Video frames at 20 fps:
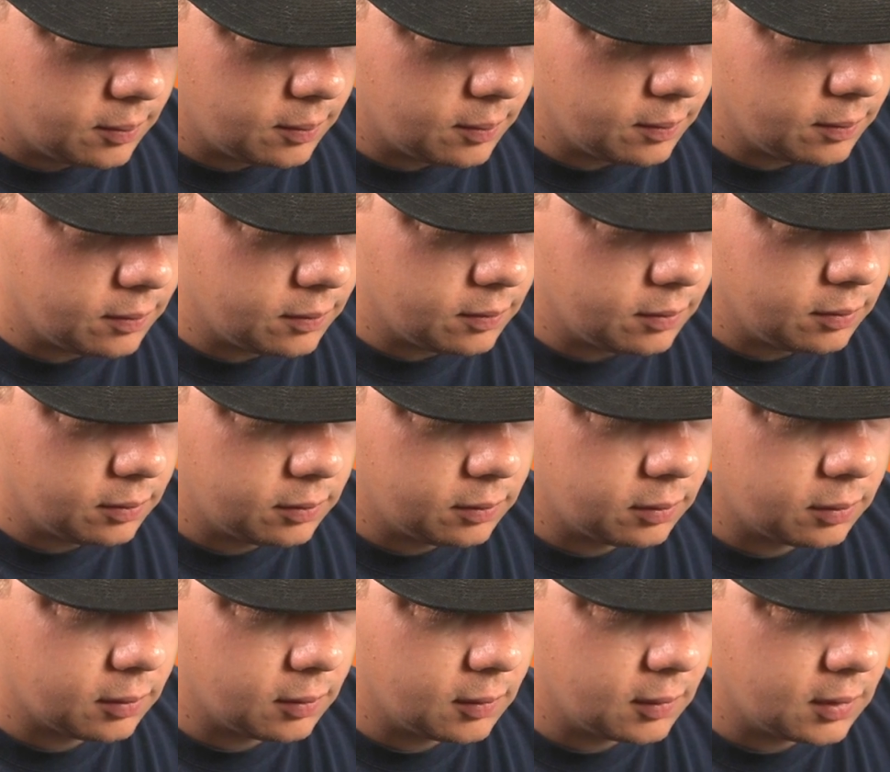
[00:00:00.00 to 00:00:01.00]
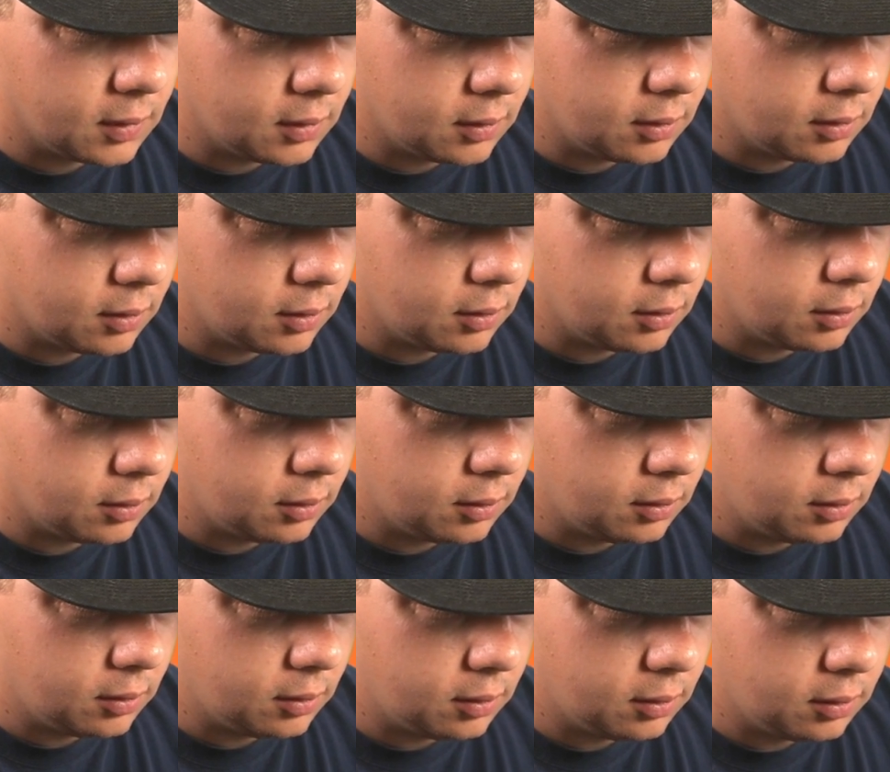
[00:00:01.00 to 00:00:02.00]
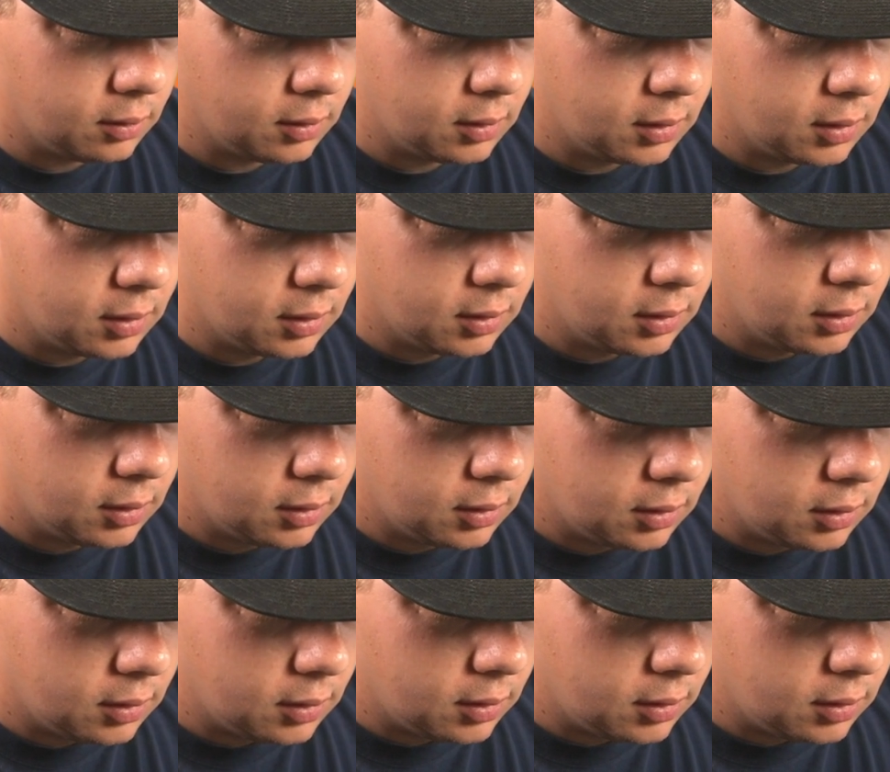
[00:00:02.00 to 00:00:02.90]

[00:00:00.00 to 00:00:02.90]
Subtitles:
(silence)